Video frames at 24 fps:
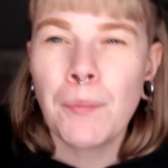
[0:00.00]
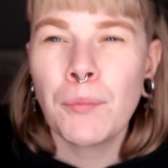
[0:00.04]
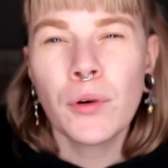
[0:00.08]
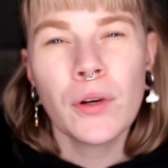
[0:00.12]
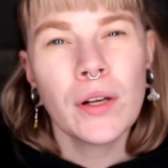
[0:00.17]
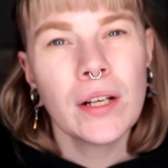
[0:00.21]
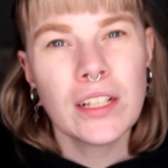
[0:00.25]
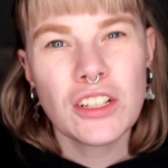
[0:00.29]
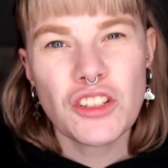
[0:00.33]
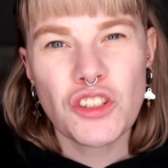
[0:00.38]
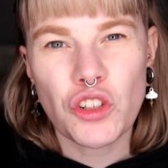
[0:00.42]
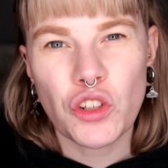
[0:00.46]
I'm
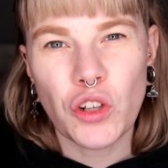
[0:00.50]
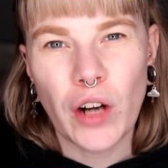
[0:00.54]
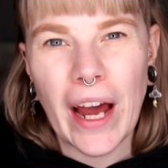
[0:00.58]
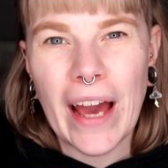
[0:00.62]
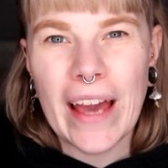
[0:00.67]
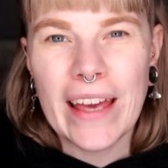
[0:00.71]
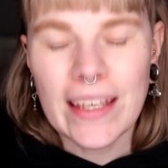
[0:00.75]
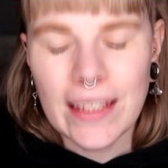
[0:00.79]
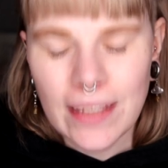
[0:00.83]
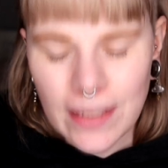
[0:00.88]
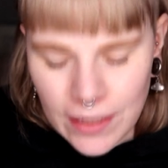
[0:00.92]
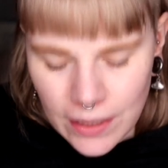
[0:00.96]
really
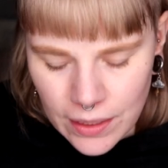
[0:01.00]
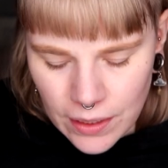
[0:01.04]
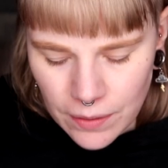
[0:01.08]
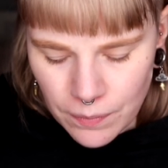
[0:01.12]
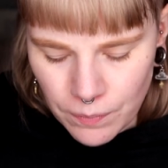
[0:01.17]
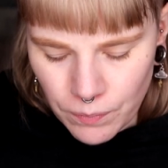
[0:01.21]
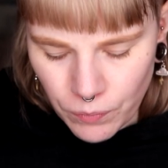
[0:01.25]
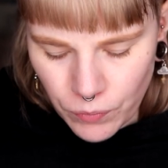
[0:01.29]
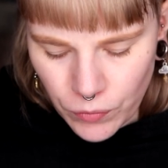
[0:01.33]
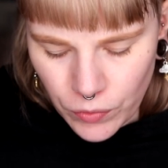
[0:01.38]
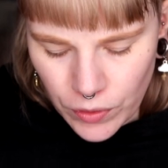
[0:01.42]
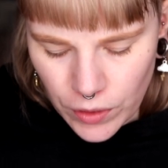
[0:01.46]
trying
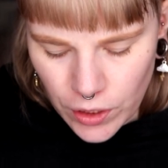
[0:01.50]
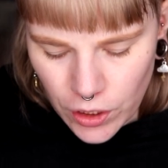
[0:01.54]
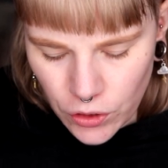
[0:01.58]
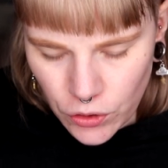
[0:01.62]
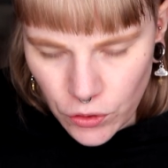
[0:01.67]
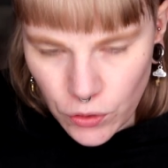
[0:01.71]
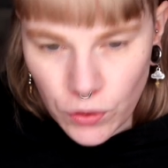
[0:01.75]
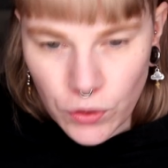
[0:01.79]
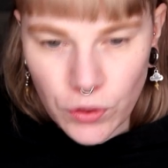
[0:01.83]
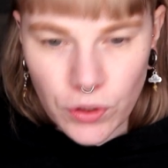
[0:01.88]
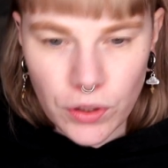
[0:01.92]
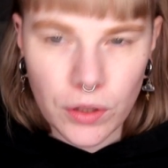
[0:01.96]

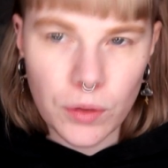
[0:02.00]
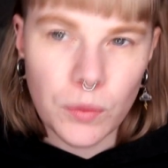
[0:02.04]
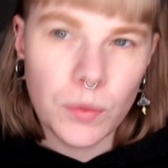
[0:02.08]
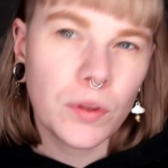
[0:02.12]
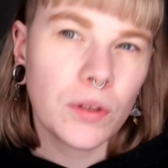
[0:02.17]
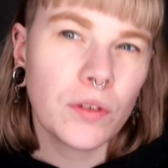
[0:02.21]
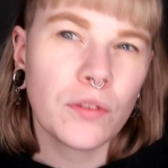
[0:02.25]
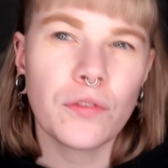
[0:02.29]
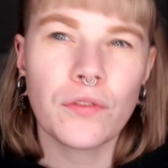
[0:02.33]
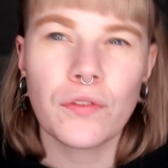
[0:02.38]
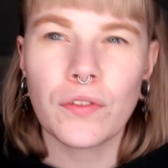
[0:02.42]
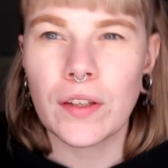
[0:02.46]
to
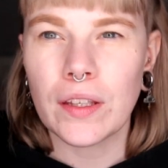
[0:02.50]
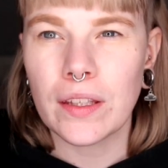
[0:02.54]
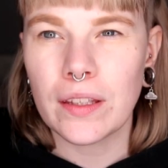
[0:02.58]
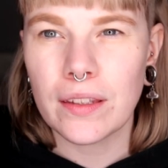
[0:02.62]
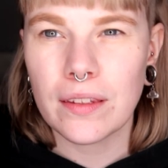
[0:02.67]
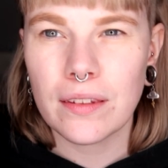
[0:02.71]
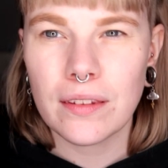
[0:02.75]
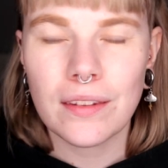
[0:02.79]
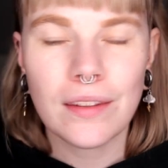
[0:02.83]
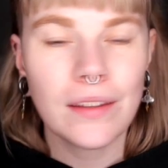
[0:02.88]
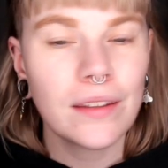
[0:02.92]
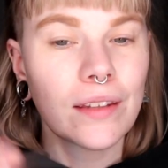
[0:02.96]
use
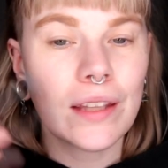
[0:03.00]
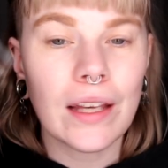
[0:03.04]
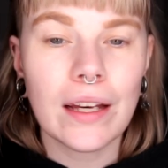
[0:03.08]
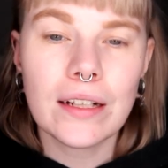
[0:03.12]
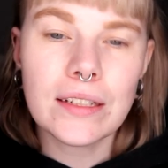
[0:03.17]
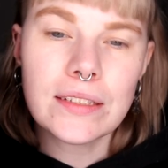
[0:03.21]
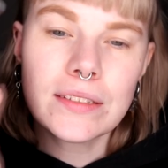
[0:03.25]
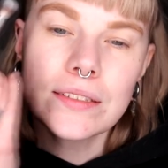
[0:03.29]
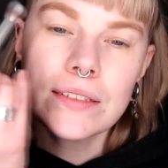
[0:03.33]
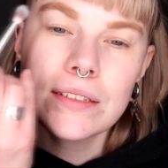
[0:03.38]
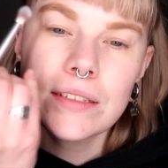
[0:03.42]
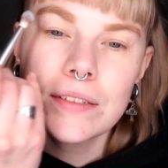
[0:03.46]
things
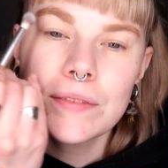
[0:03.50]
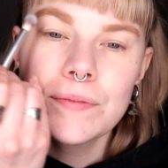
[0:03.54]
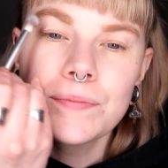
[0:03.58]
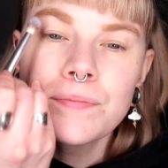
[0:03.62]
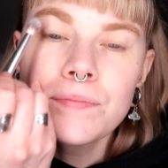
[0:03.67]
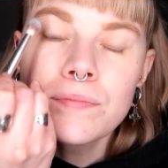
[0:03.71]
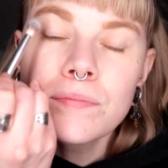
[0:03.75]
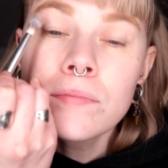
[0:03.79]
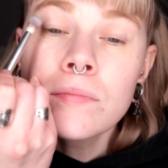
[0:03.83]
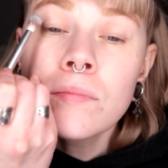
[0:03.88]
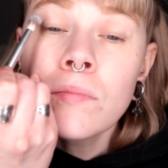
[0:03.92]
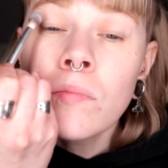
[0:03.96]
that
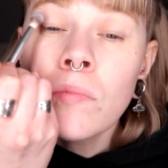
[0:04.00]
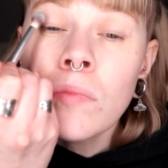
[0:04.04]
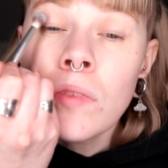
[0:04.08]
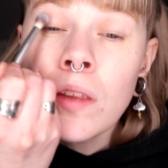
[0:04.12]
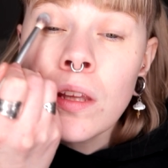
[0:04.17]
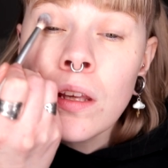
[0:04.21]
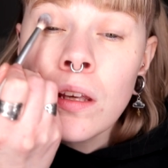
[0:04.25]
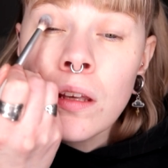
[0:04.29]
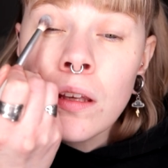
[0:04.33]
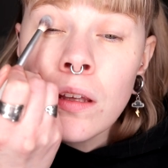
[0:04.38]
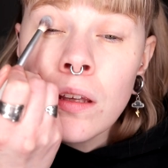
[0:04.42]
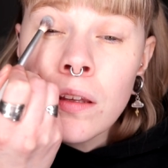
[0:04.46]

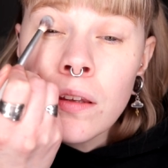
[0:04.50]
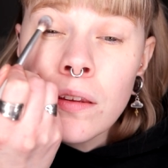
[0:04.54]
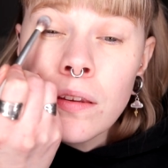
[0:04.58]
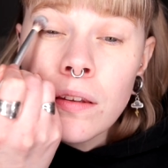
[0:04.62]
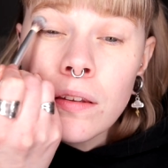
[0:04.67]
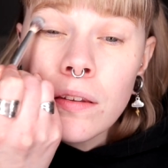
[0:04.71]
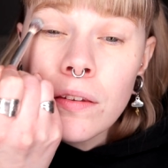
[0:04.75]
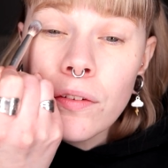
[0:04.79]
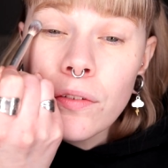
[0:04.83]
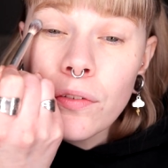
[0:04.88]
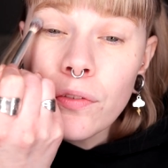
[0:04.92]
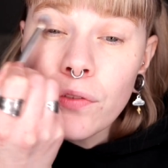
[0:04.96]

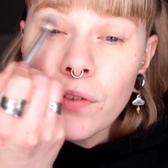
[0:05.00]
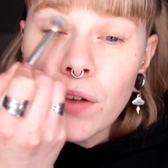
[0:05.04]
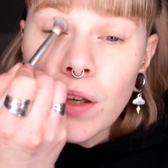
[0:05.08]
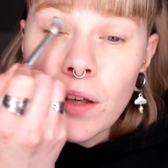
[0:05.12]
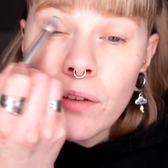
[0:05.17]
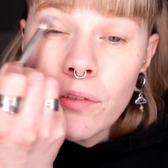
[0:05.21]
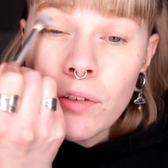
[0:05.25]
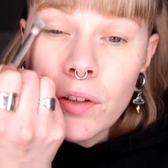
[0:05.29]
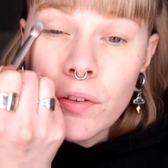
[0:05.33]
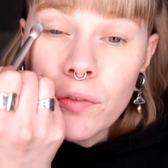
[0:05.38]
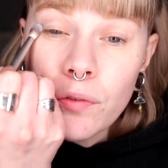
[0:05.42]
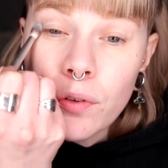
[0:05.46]
isn't a
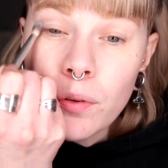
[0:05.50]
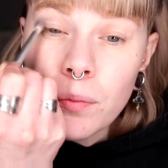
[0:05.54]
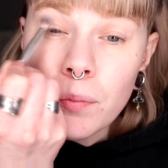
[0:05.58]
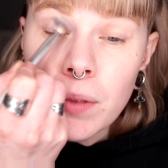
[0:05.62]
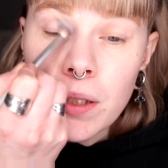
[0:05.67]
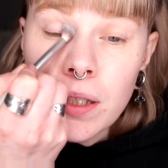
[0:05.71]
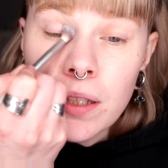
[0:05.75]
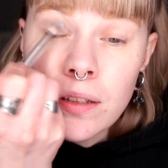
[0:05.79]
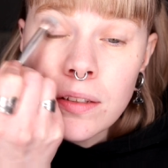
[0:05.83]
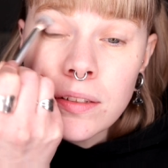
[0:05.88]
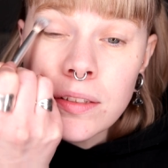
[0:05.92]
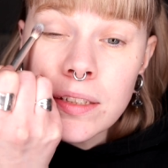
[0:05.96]
favorite for
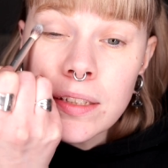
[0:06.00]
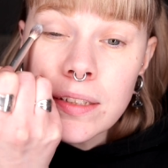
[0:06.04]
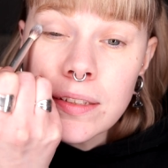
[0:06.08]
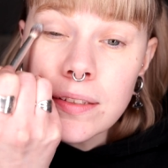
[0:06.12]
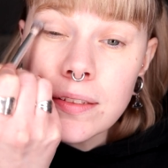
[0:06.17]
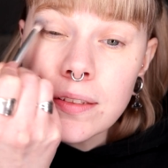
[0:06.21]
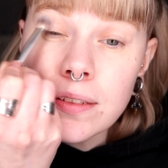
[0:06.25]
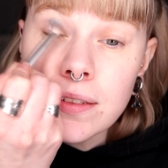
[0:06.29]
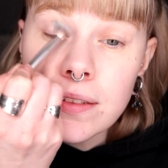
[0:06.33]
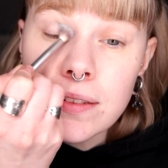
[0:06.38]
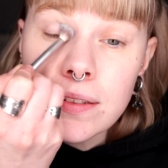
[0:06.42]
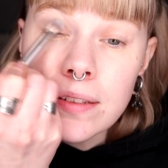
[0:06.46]
me and
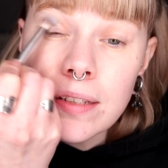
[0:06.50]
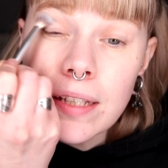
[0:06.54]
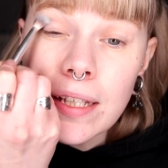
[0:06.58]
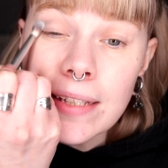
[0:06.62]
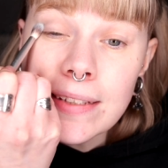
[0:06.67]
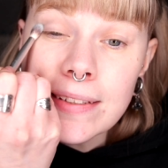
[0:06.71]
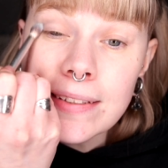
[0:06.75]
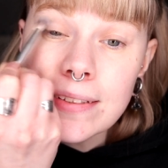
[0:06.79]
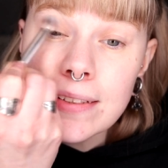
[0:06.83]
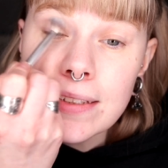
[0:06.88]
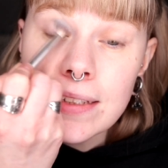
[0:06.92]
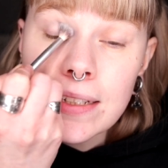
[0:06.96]
just
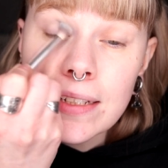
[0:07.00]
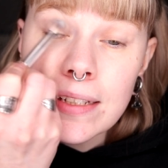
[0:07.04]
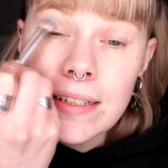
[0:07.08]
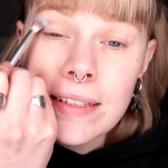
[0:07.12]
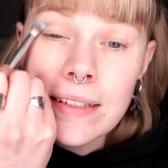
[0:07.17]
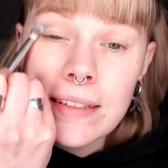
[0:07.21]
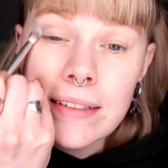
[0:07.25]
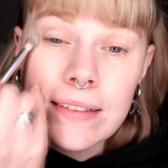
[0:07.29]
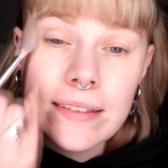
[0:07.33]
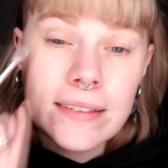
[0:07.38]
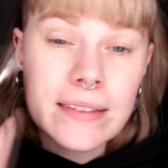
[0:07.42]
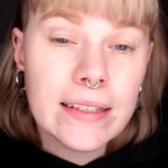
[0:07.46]
test it
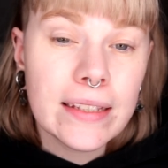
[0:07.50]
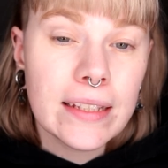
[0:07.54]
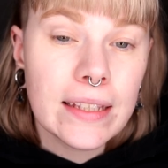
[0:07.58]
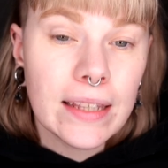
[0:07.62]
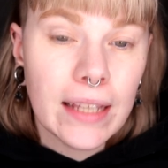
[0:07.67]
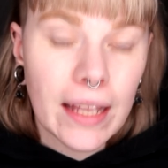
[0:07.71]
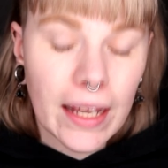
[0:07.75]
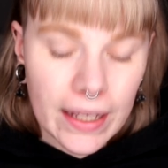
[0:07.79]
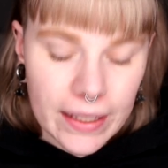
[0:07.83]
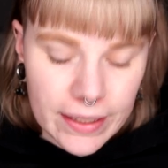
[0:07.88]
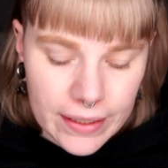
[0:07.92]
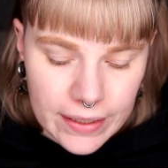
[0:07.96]
and see
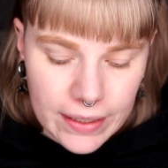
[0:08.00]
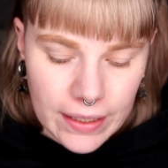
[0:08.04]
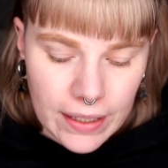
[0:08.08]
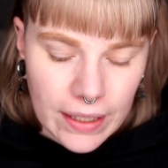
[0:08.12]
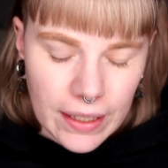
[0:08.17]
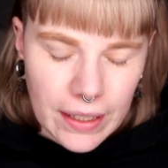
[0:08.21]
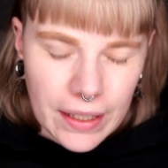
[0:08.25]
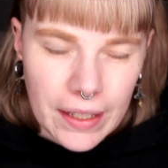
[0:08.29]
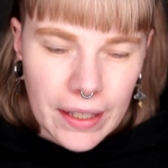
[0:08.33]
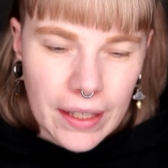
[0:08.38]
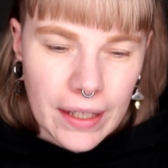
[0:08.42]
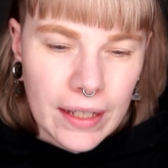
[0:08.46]
like
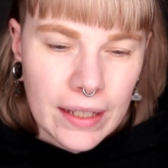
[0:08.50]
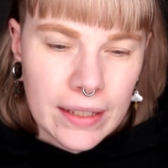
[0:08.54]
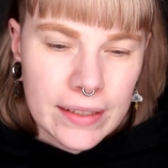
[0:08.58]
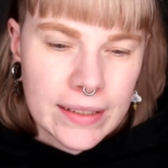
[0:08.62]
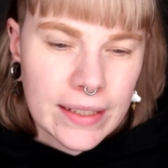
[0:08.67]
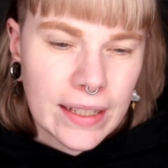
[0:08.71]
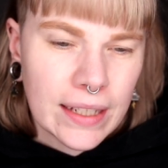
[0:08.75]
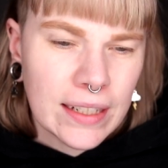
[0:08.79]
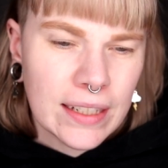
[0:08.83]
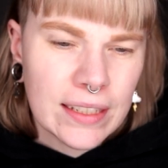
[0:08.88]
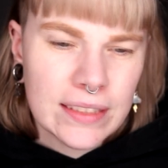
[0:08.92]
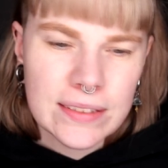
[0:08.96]

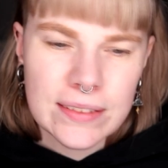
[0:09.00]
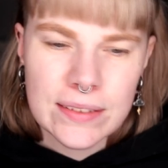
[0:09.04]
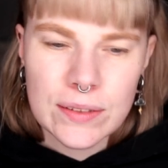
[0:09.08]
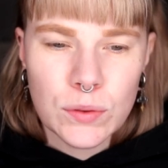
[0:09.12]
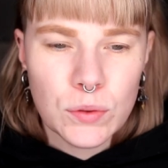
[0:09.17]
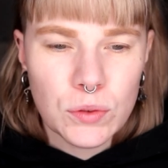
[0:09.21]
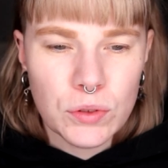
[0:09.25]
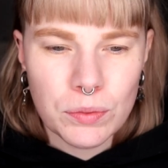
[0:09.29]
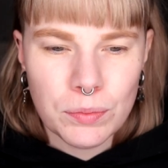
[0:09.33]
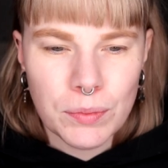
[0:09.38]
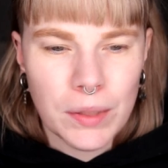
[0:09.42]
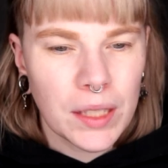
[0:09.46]
can I
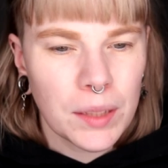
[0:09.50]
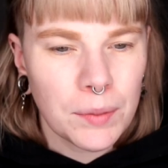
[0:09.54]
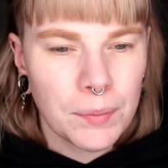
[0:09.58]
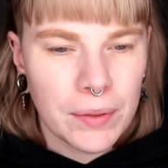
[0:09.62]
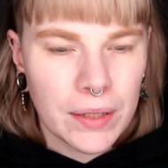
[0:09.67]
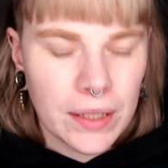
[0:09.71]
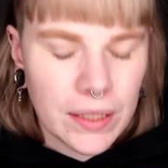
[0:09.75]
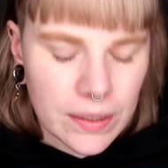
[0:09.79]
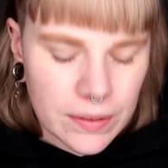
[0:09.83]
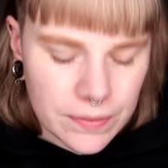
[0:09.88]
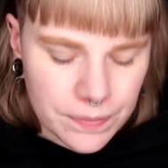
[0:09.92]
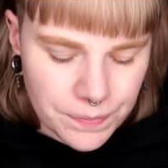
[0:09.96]
use
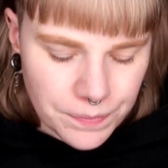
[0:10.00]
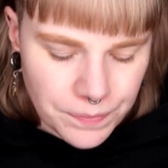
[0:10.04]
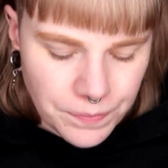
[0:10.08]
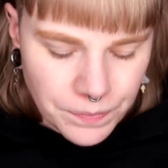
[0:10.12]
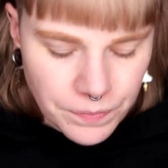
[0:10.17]
maybe